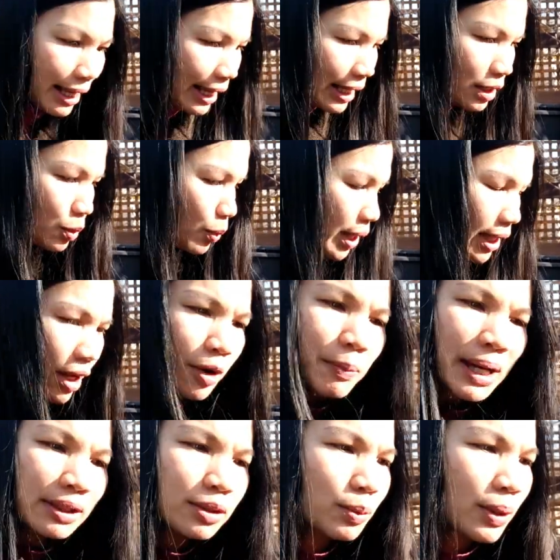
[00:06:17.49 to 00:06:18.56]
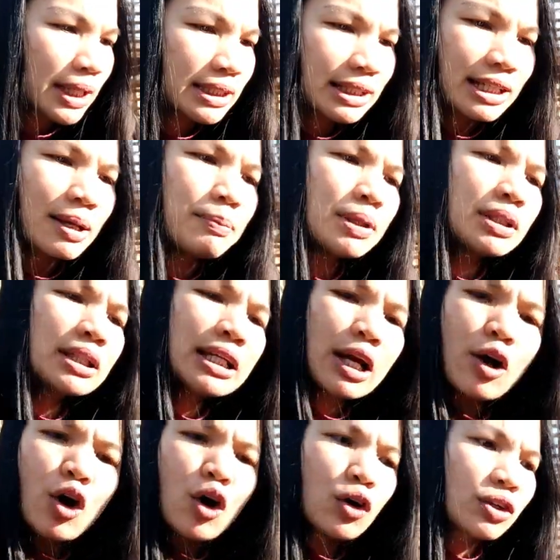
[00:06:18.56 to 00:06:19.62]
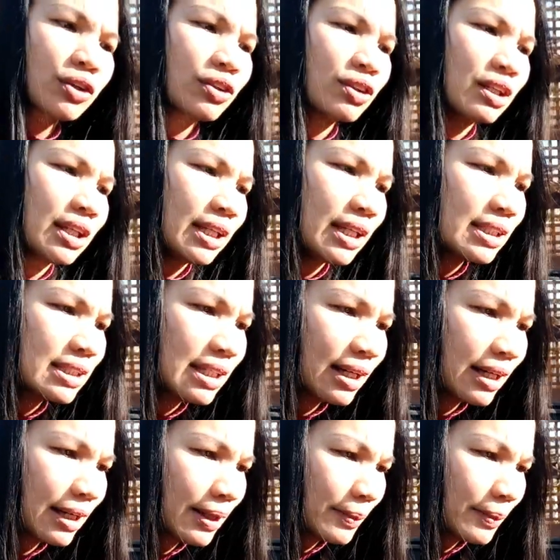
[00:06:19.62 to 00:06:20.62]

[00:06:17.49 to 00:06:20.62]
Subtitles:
Anyway, oh by the way, the company I ordered this.